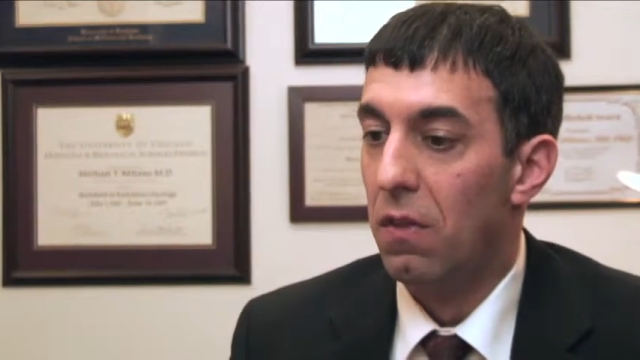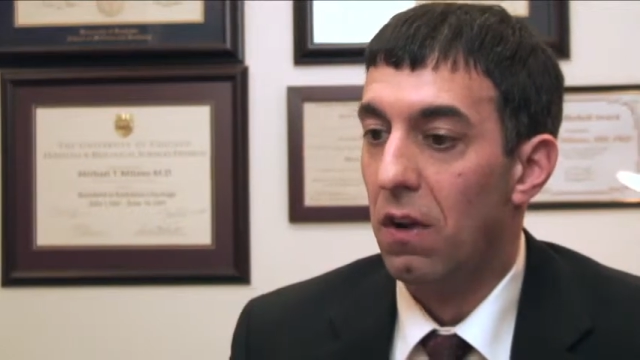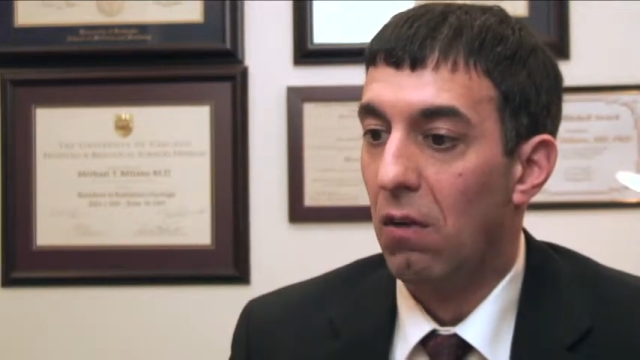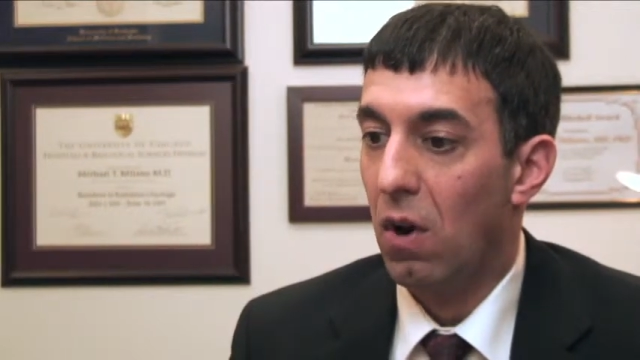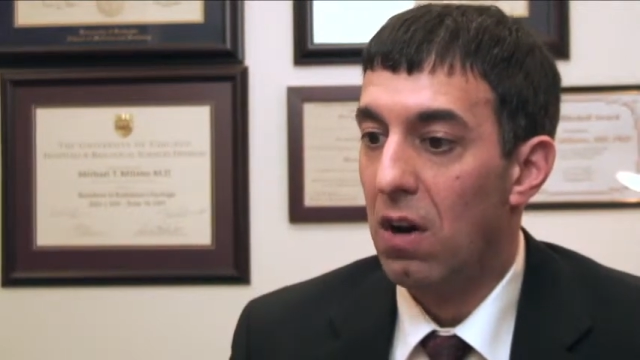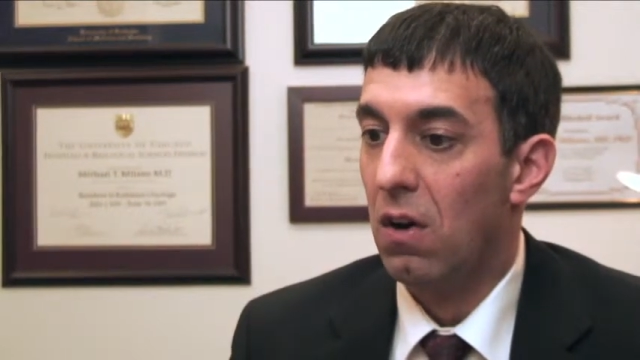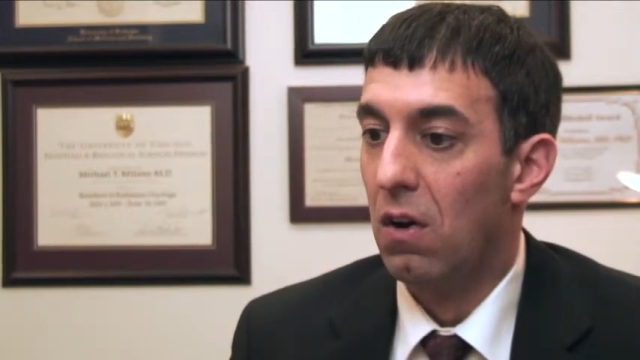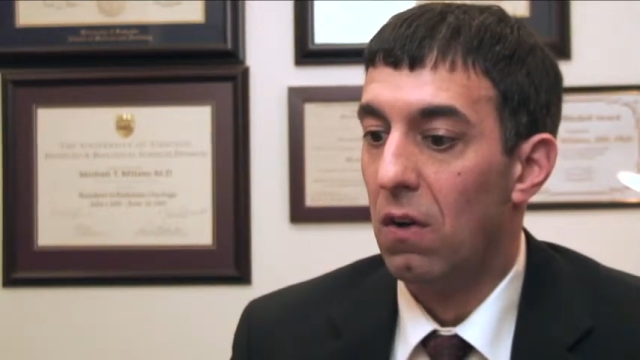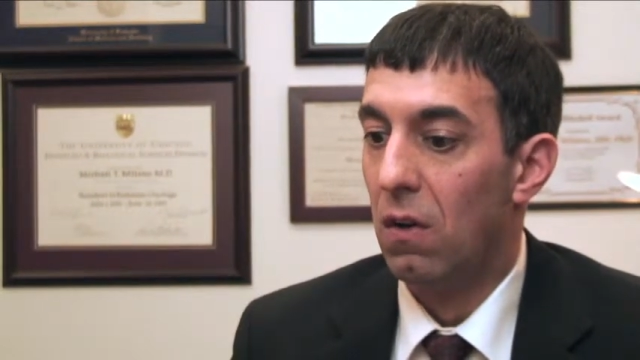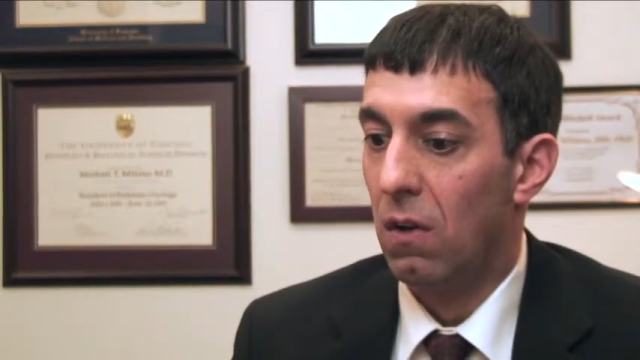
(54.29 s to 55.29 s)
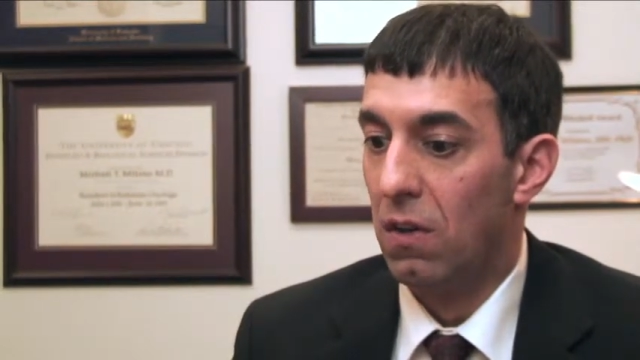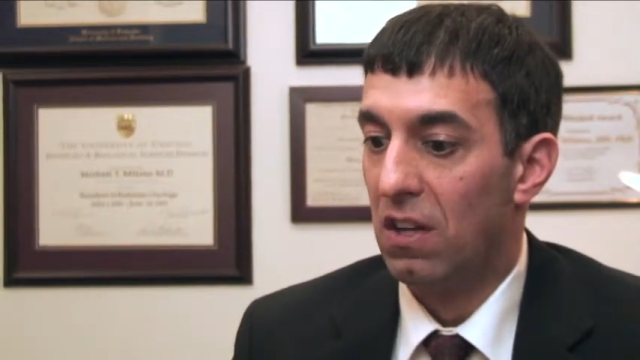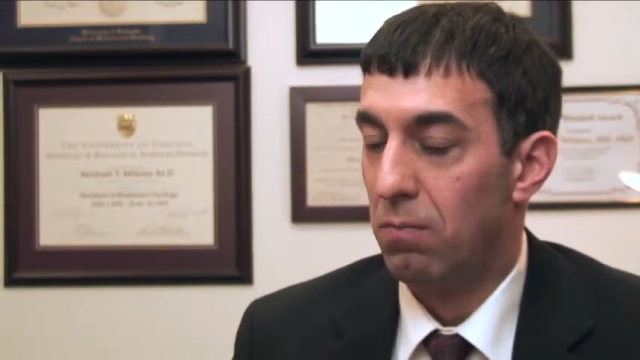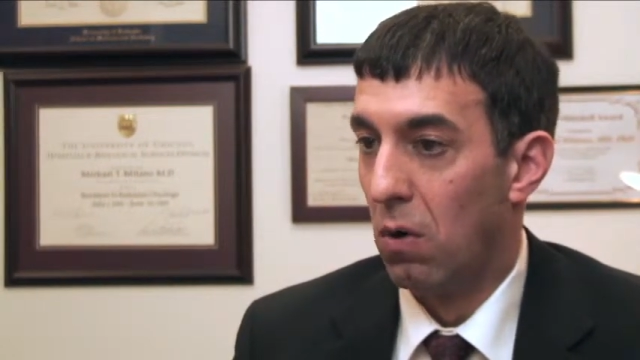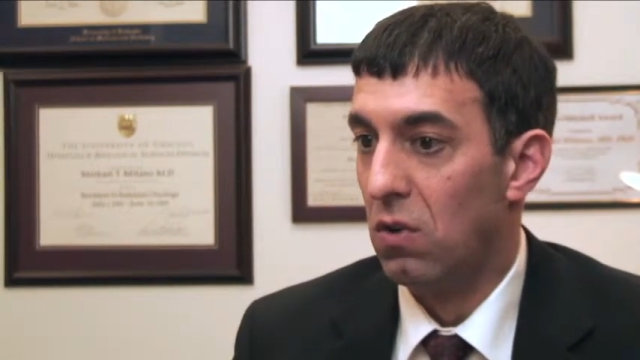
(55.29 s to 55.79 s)
the greater the
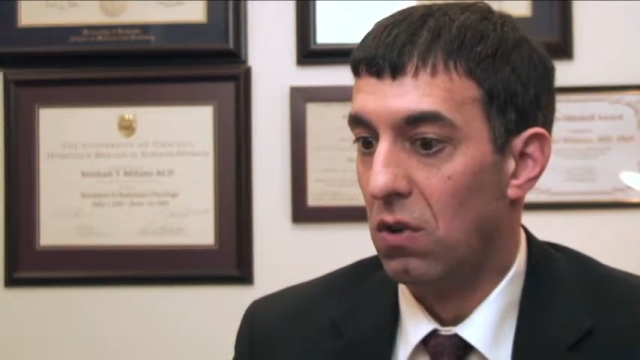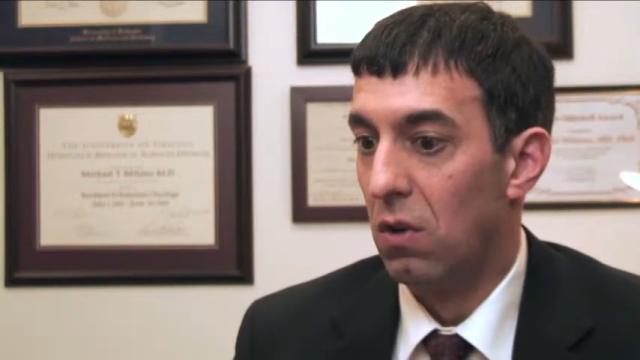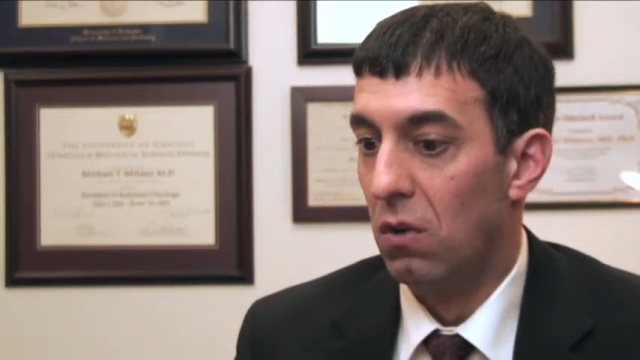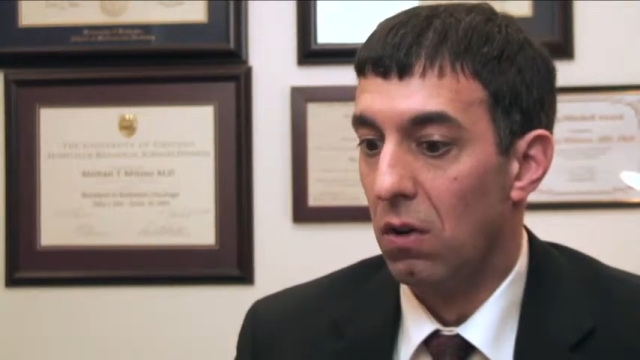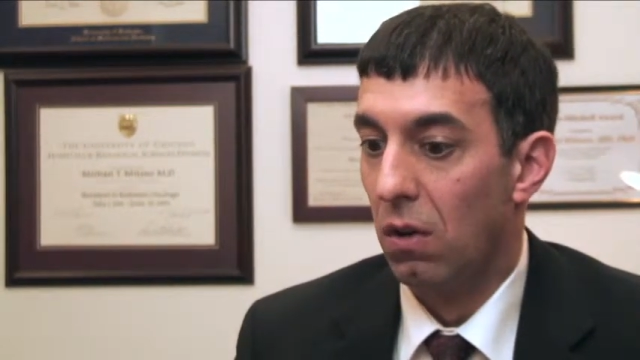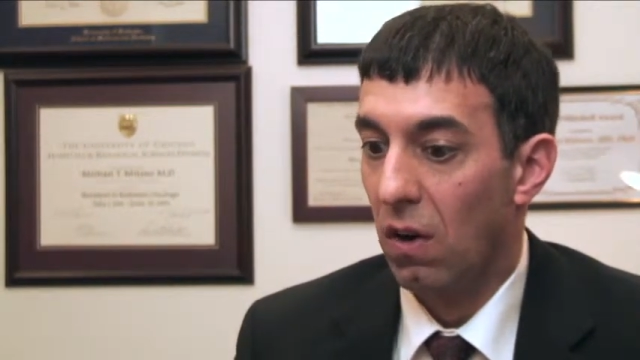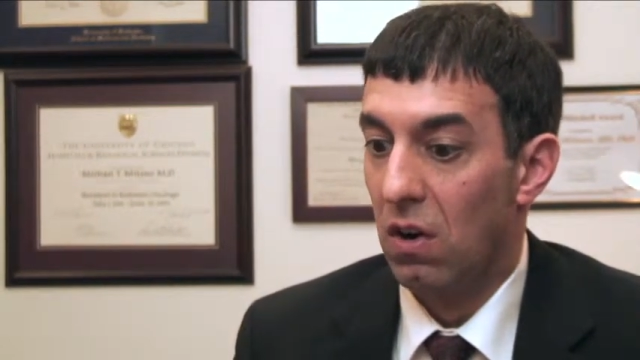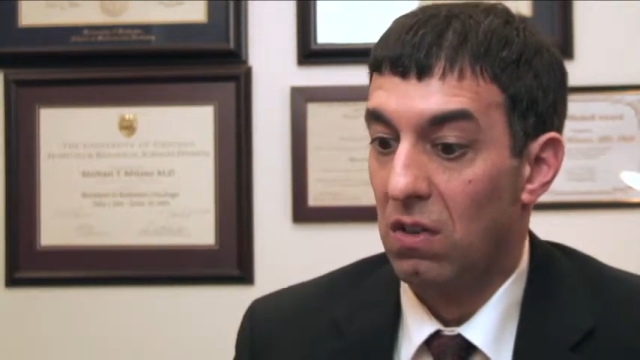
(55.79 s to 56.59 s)
exposure or the greater